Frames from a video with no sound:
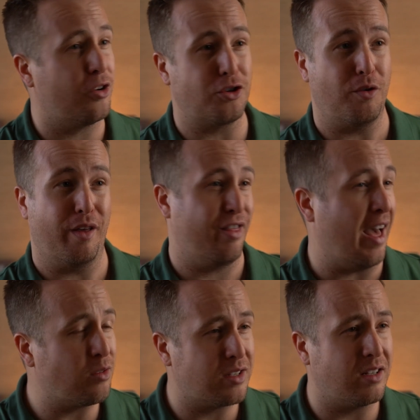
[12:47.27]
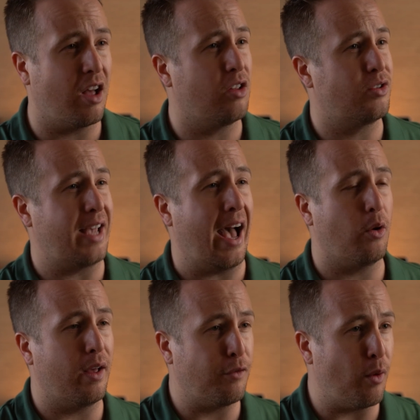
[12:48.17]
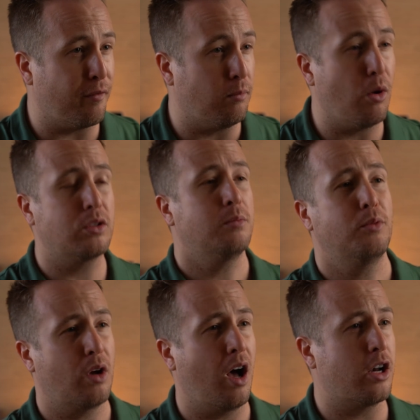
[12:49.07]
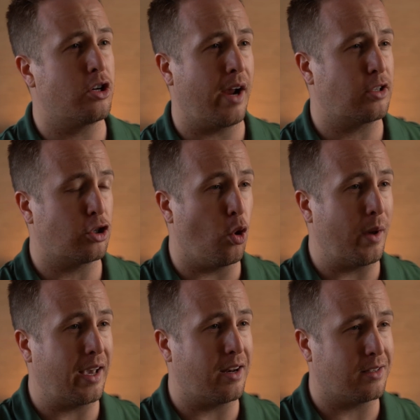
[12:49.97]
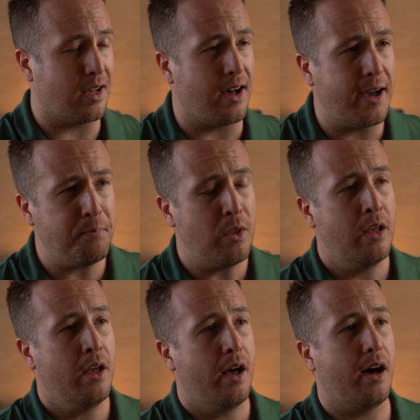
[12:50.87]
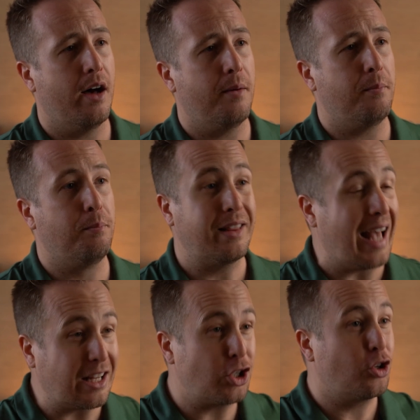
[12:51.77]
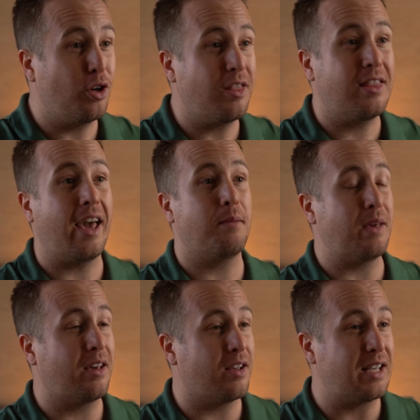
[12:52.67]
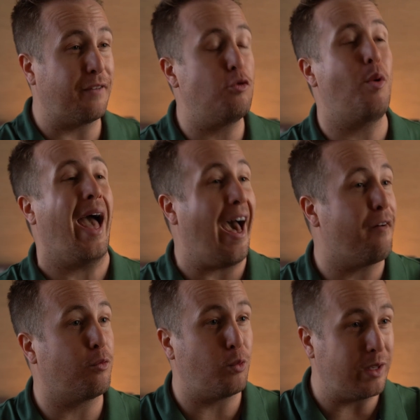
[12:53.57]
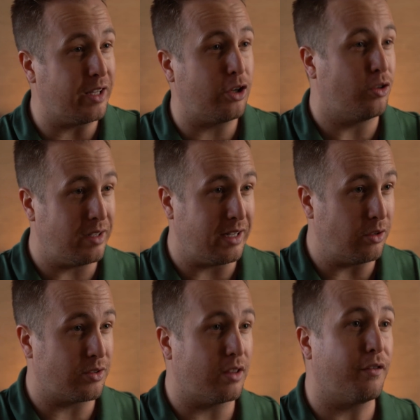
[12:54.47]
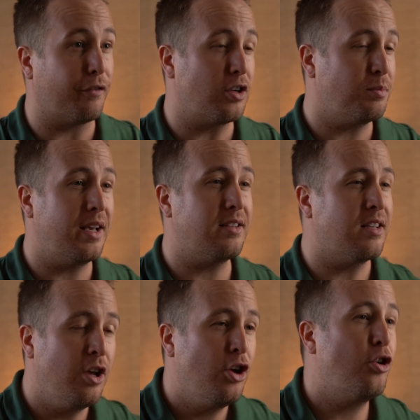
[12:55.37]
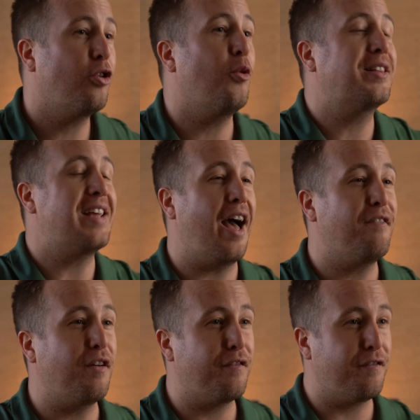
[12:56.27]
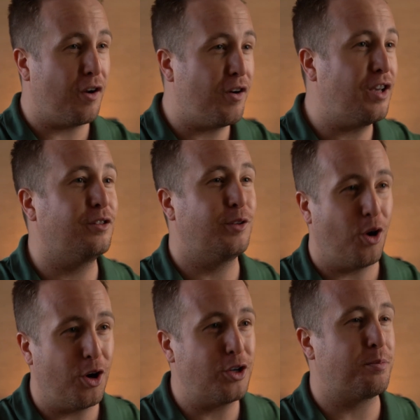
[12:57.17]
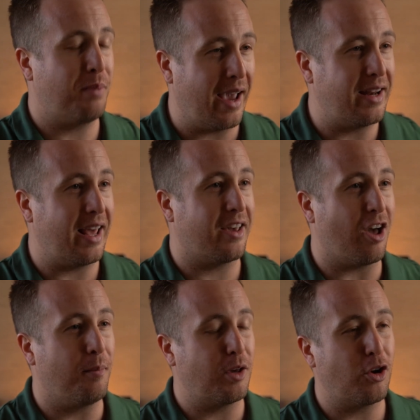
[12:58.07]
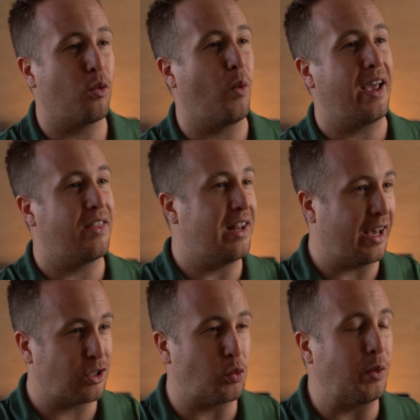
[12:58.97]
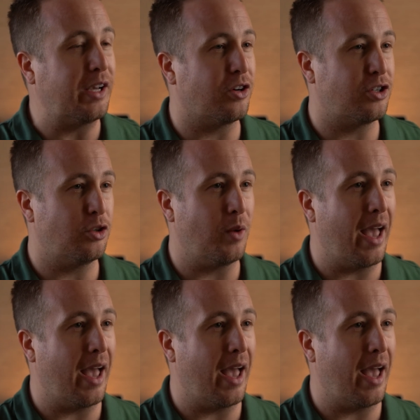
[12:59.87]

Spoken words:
or $1,000 out if you have multiple contracts going at a time. But that's a good thing, because if you have really good deals in the first place, you're going to have a very large payday coming your way in the next week or two